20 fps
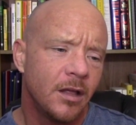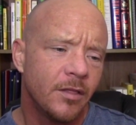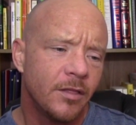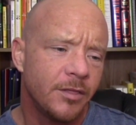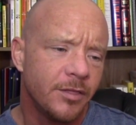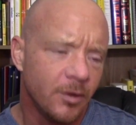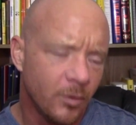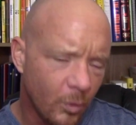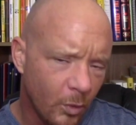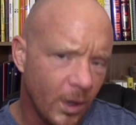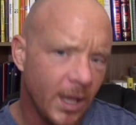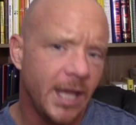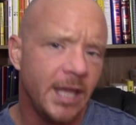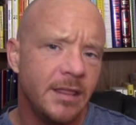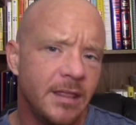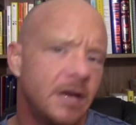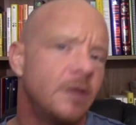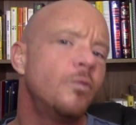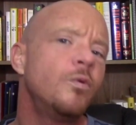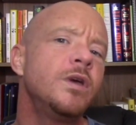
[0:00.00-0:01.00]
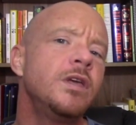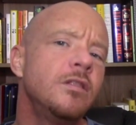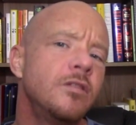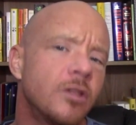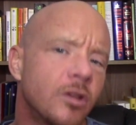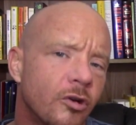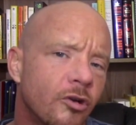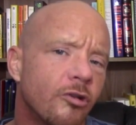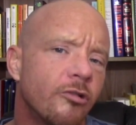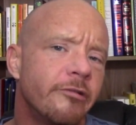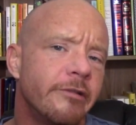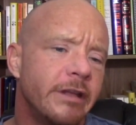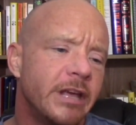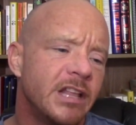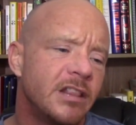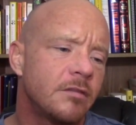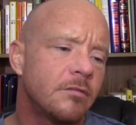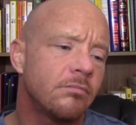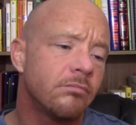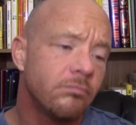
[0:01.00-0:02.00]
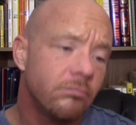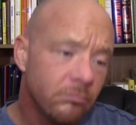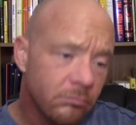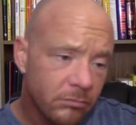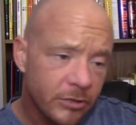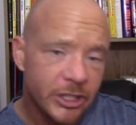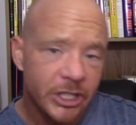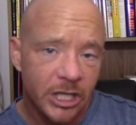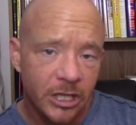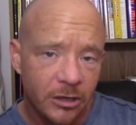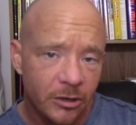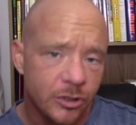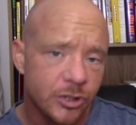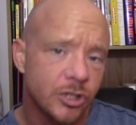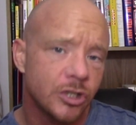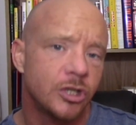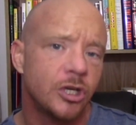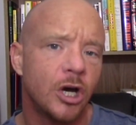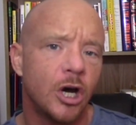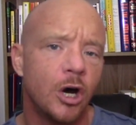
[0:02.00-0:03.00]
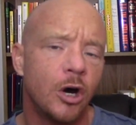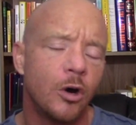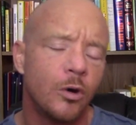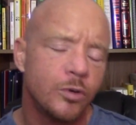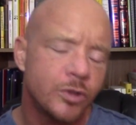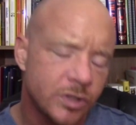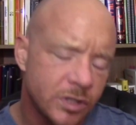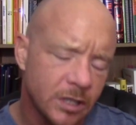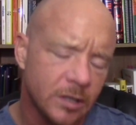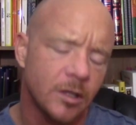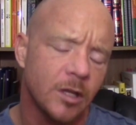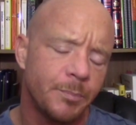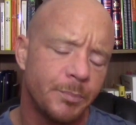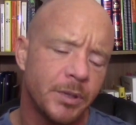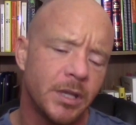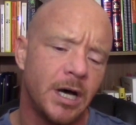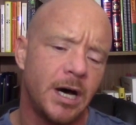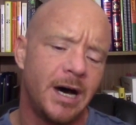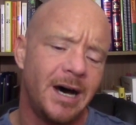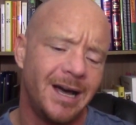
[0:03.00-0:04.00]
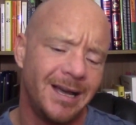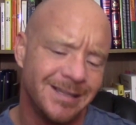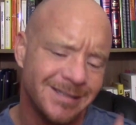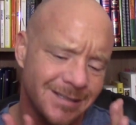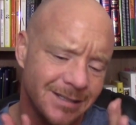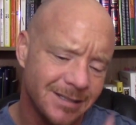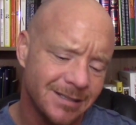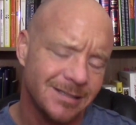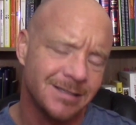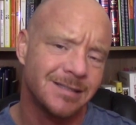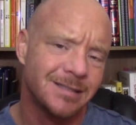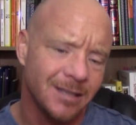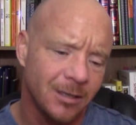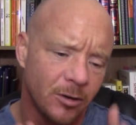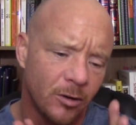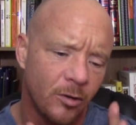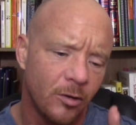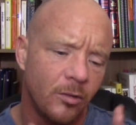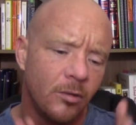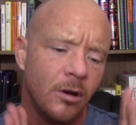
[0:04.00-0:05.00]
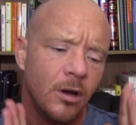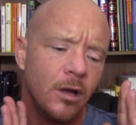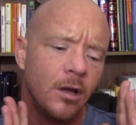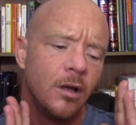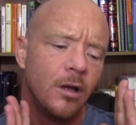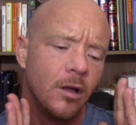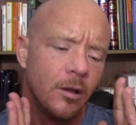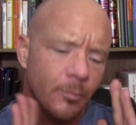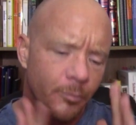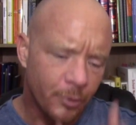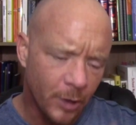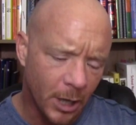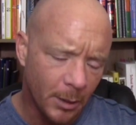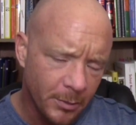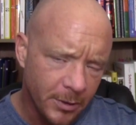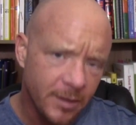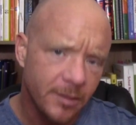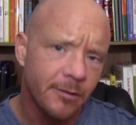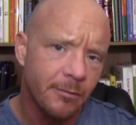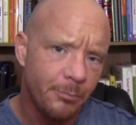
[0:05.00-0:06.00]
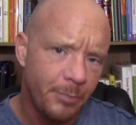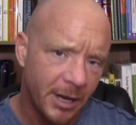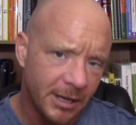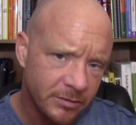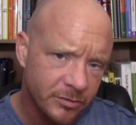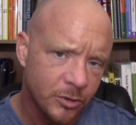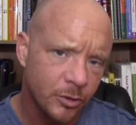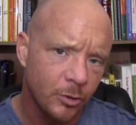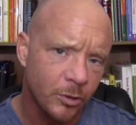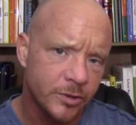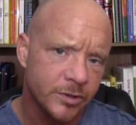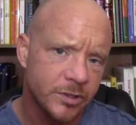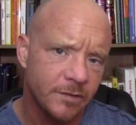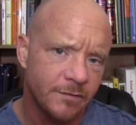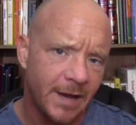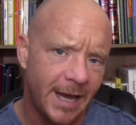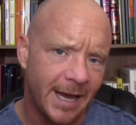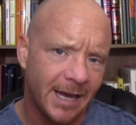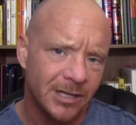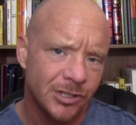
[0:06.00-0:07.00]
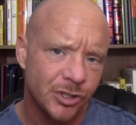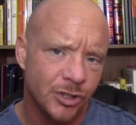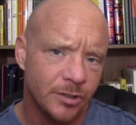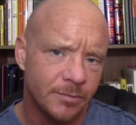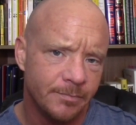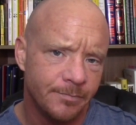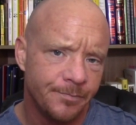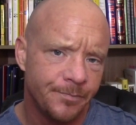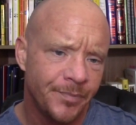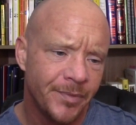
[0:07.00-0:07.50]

the way that we learned it years ago still applies and is still probably the best course of action.